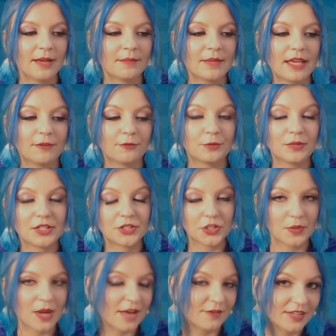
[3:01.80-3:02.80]
If we
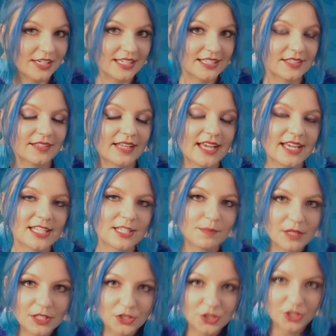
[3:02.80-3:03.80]
do have any delays,
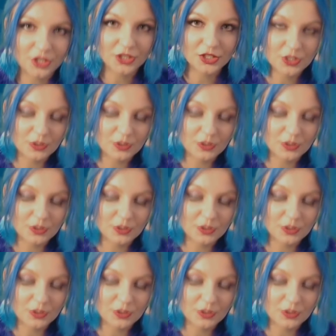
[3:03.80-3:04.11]
be sure to